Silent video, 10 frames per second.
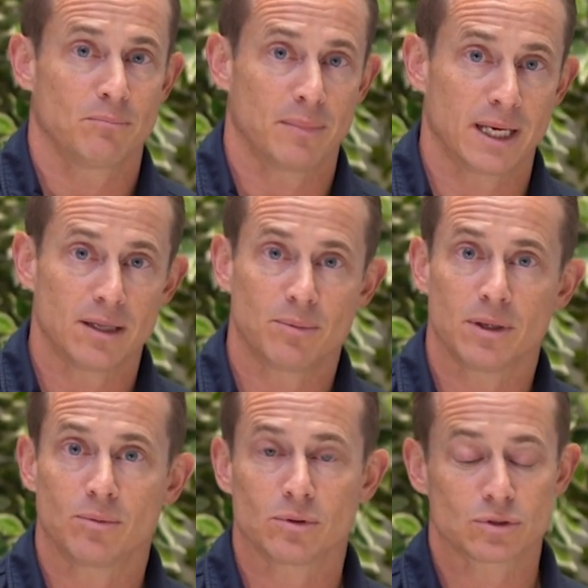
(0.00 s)
Many
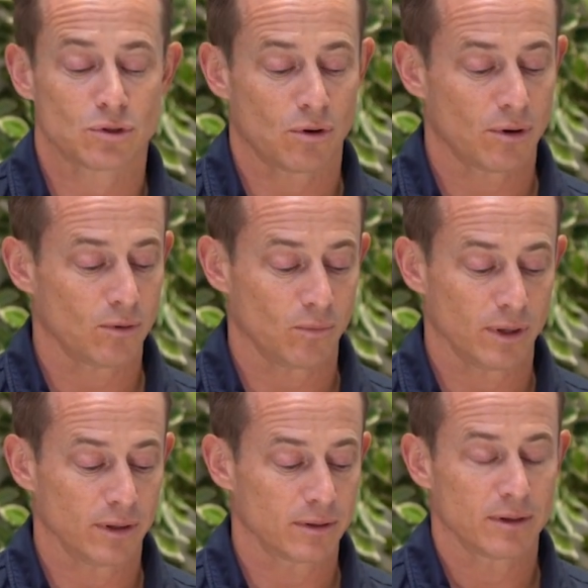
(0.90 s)
people start
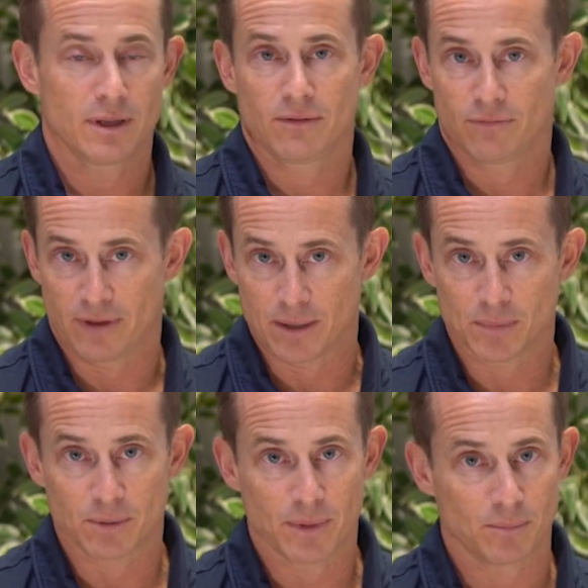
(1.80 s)
with
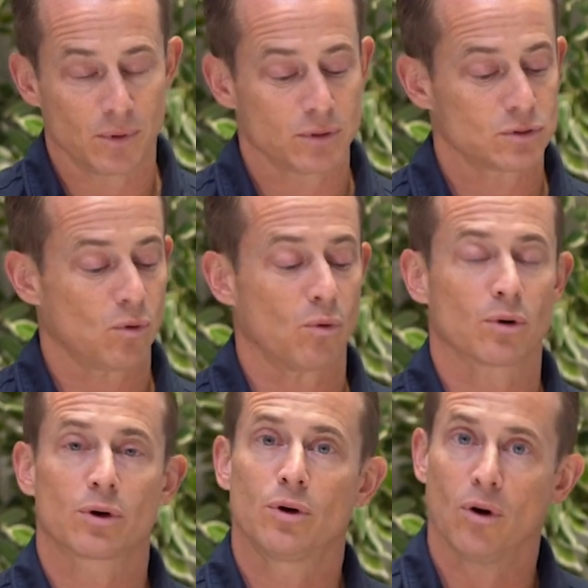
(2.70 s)
family members
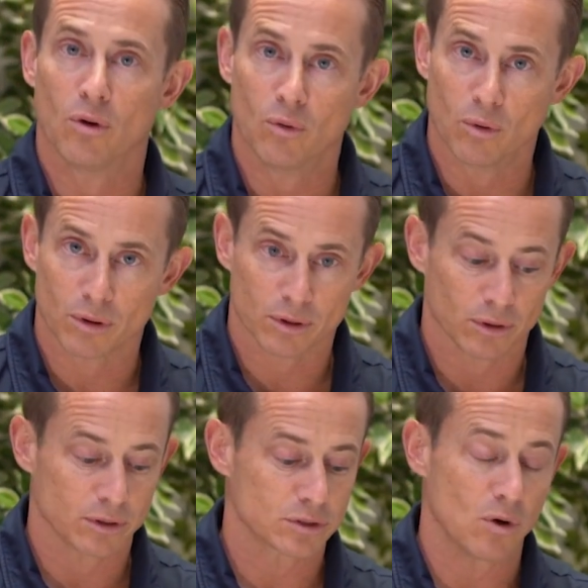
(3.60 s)
or
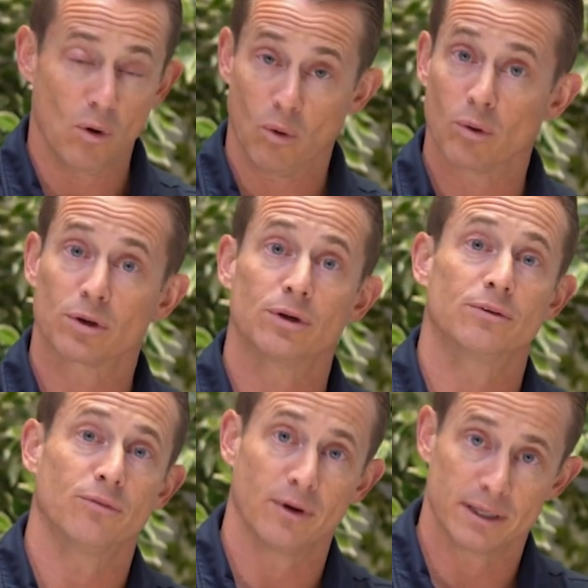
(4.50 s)
co-workers or
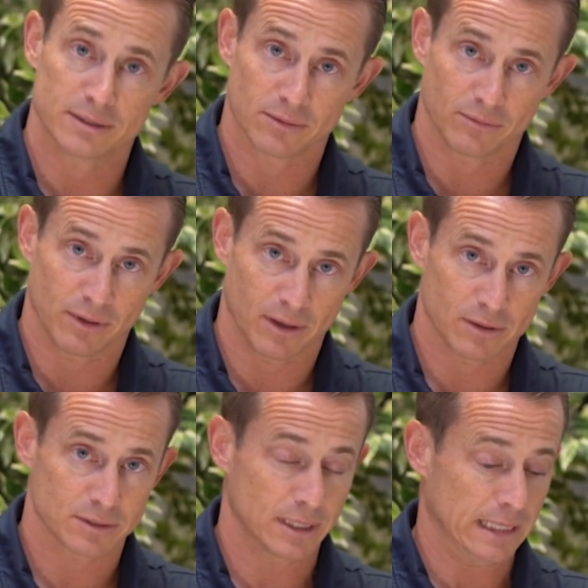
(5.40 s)
good friends of
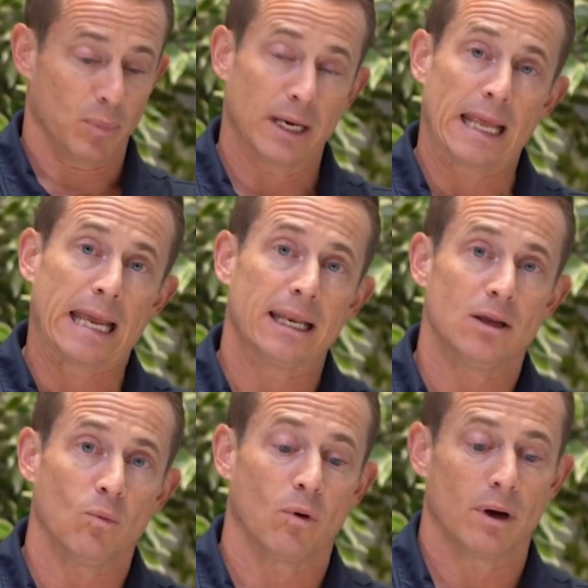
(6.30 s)
theirs. But
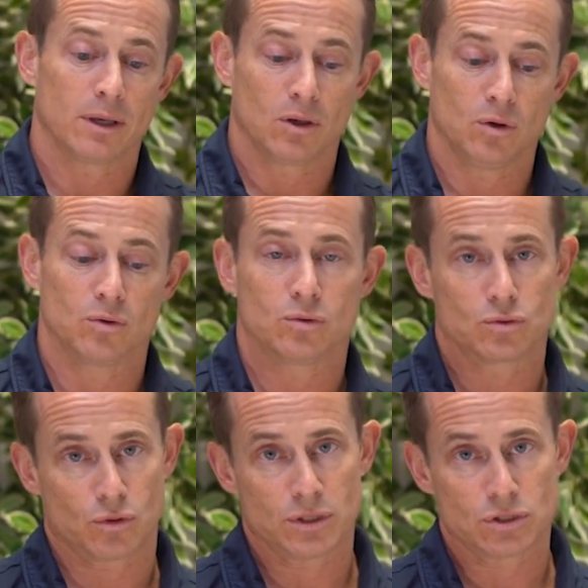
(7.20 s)
anyone who
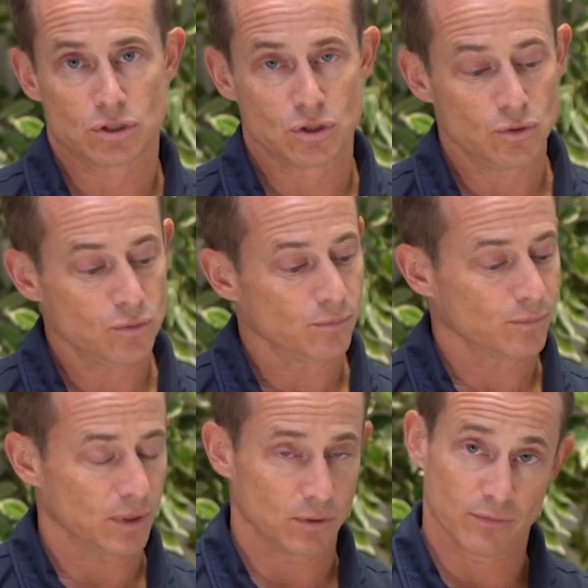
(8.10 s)
trusts you,
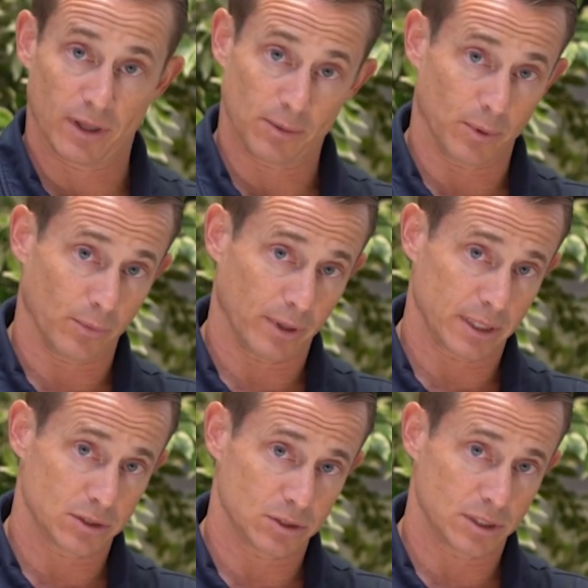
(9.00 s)
you develop a
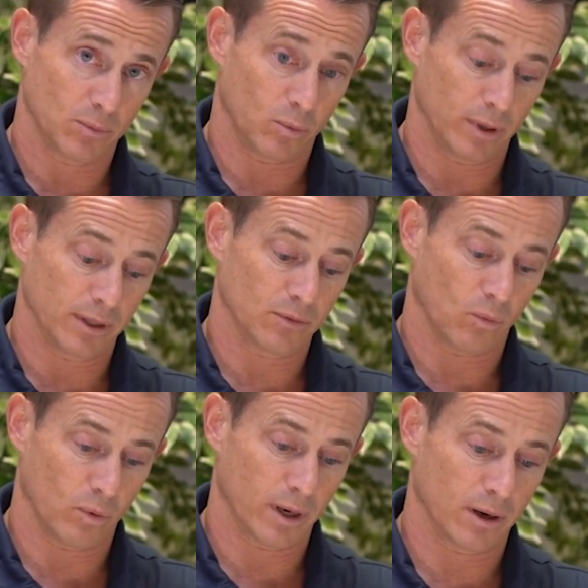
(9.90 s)
relationship with
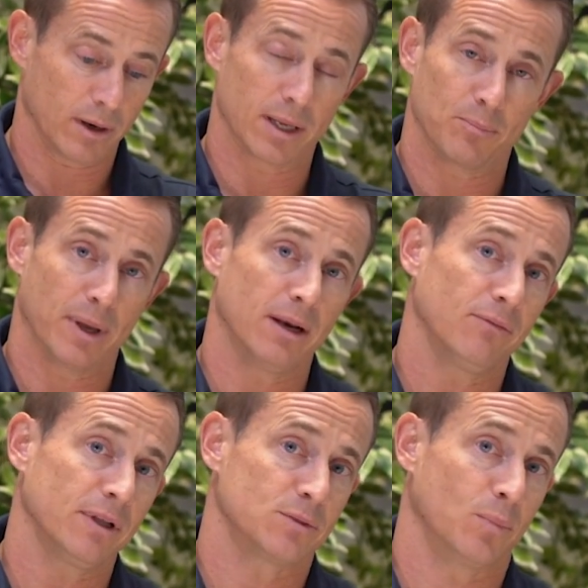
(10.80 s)
where it
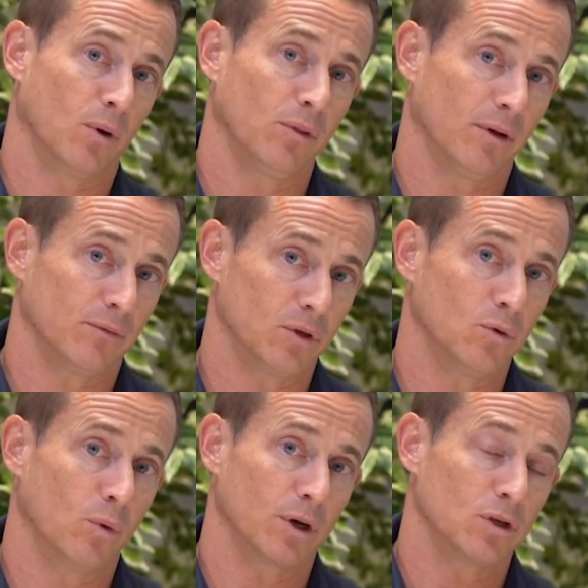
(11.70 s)
benefits both of
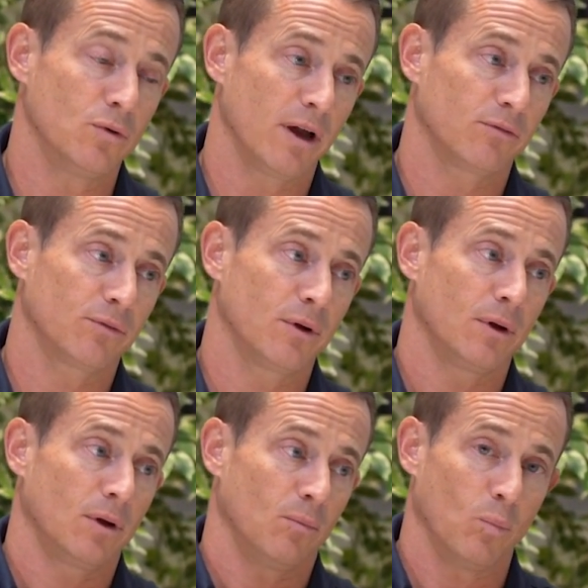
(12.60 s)
you, where you have
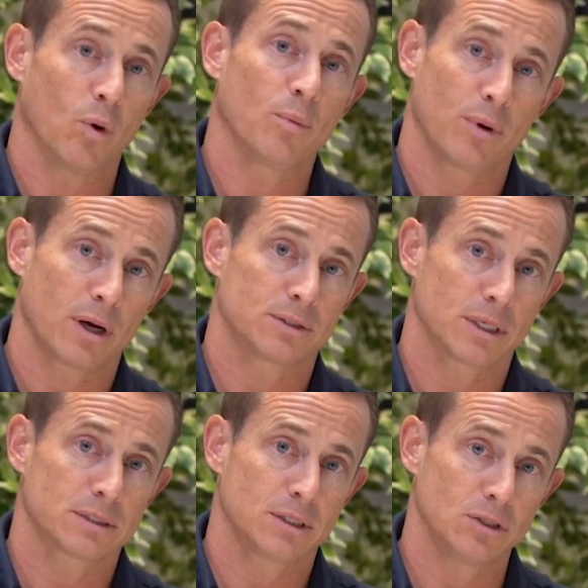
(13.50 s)
more
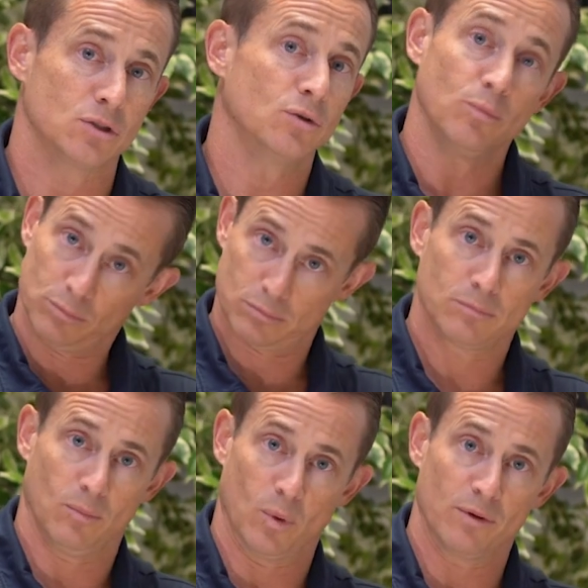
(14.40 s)
projects to do,
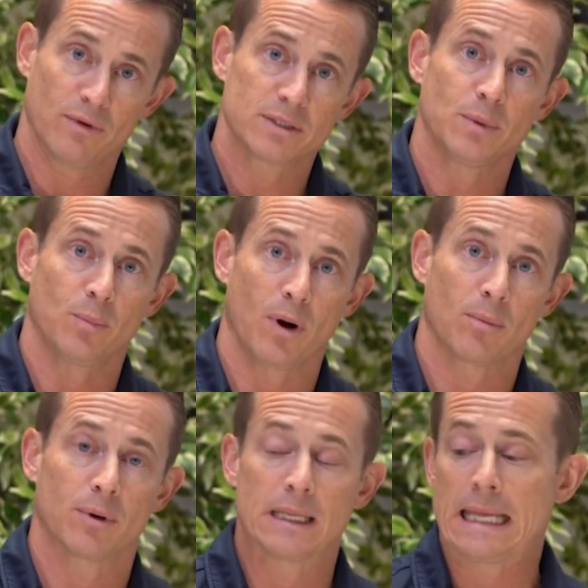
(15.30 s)
more investment
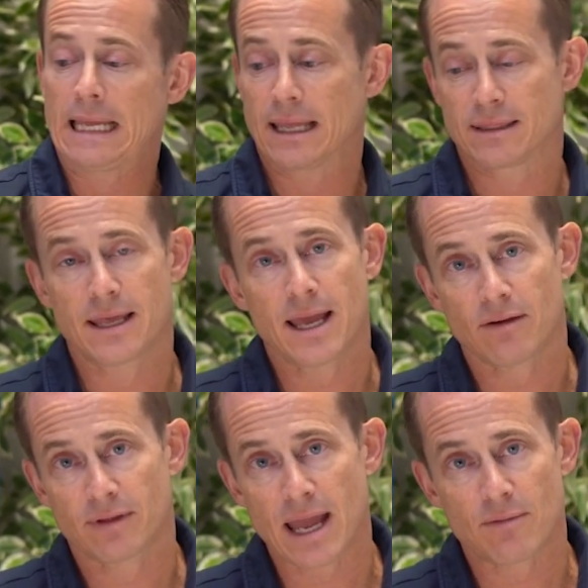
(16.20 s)
property, and they
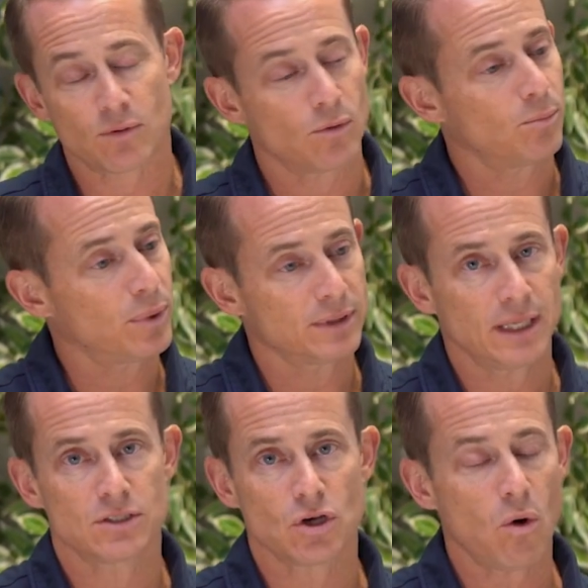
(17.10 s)
have capital, but
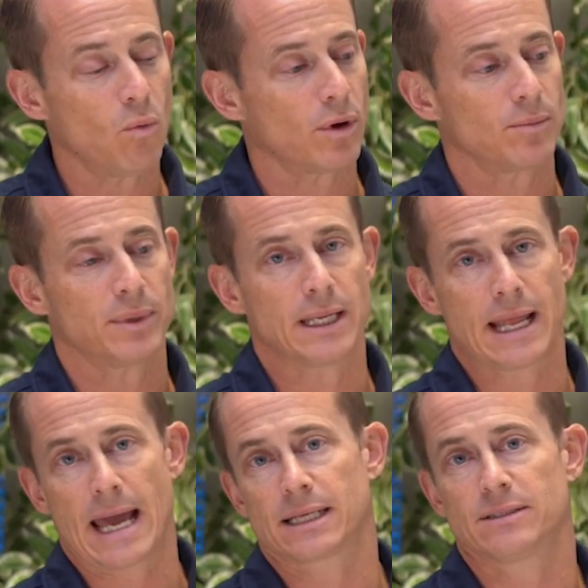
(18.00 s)
they don't want to be an
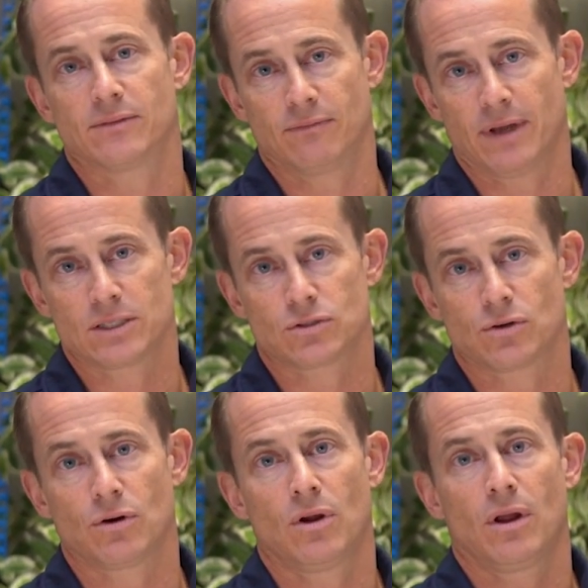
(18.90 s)
active
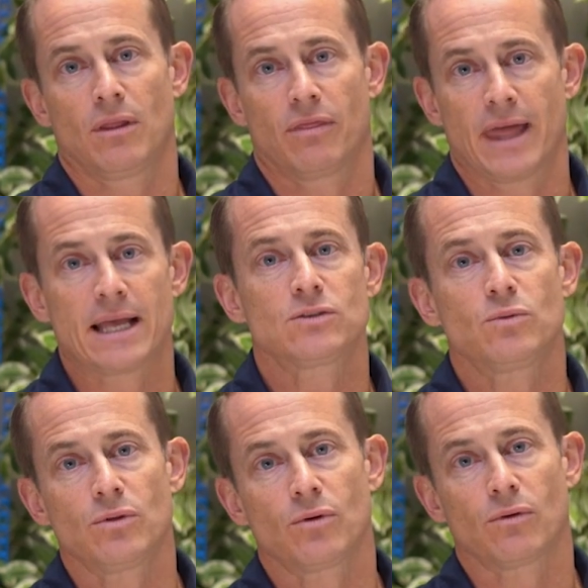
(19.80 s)
investor. That's
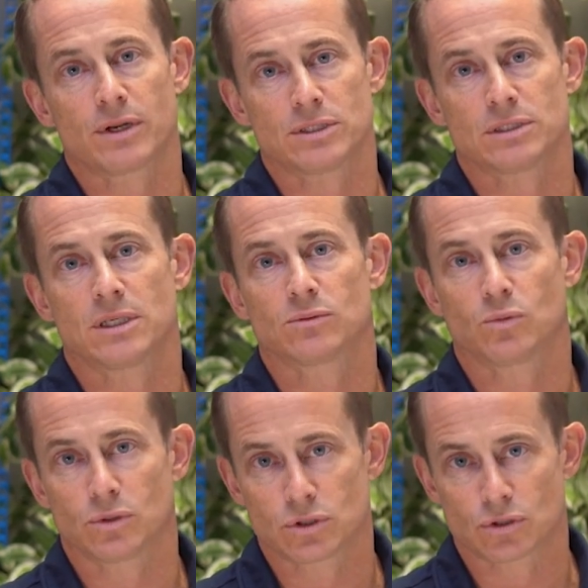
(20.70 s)
where the relationships
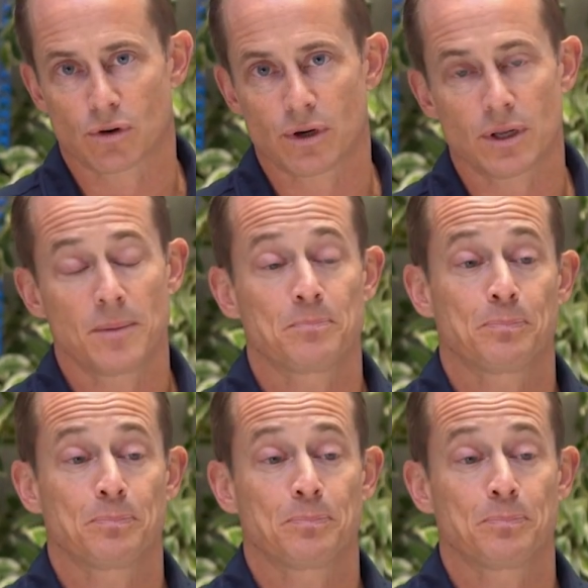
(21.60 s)
will start.